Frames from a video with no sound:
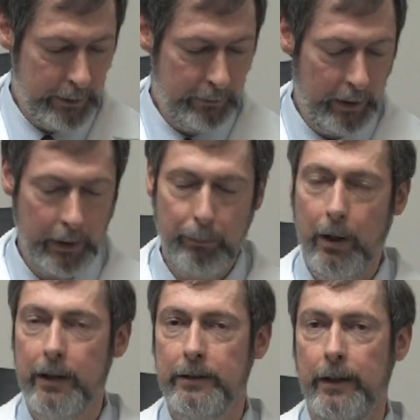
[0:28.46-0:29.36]
is finally
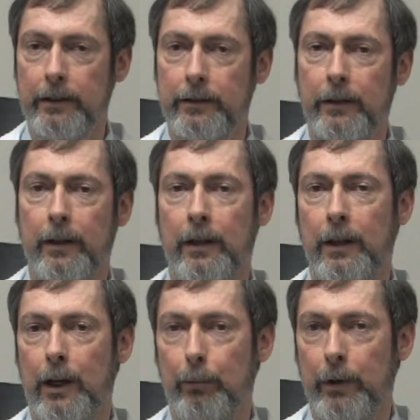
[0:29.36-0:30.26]
processed.
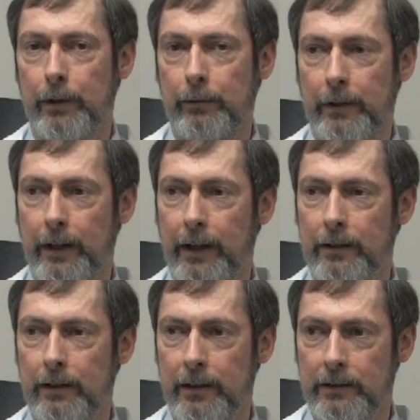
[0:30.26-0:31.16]
And when it
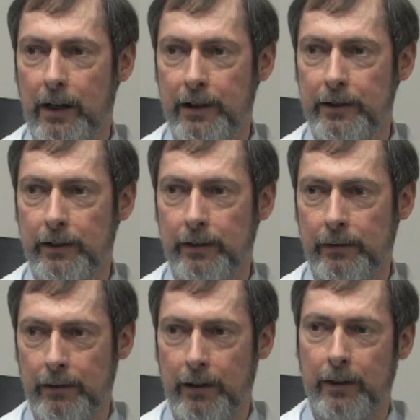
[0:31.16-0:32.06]
gets less
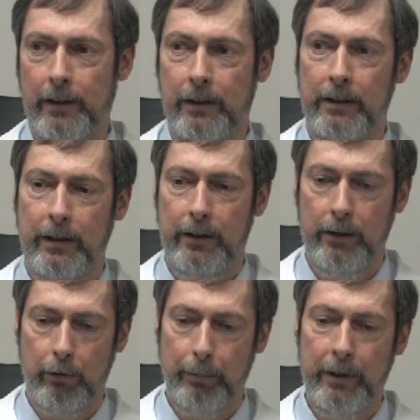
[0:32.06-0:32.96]
oxygen, th
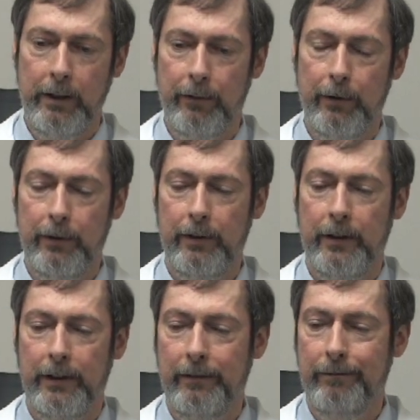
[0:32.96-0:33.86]
there will be different
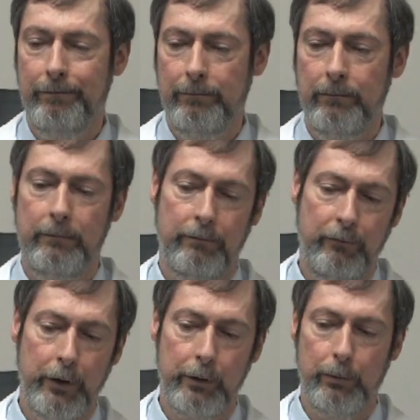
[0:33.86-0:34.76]
uh,
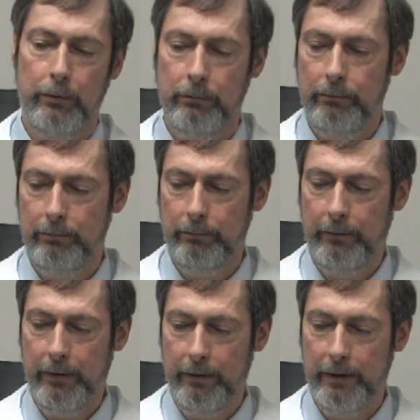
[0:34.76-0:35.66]
visual
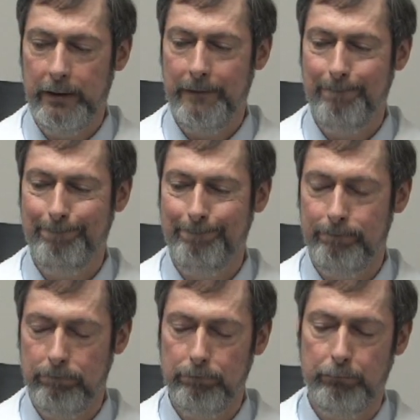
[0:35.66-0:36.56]
um,
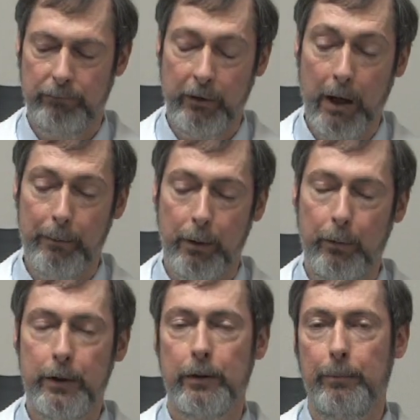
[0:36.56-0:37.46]
phenomena
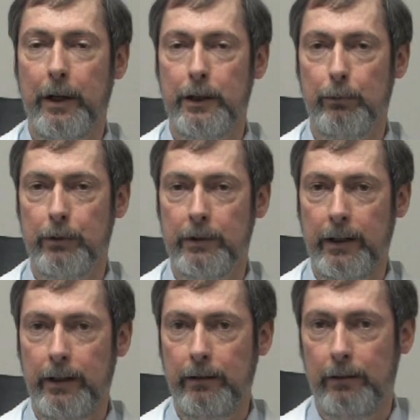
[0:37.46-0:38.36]
which a patient will
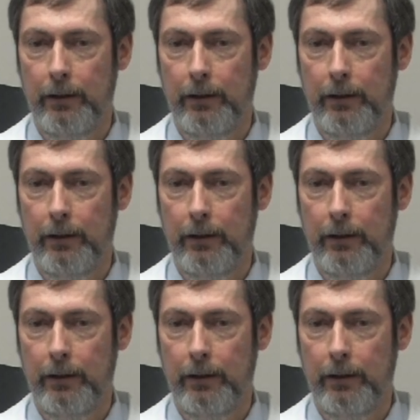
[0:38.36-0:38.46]
see.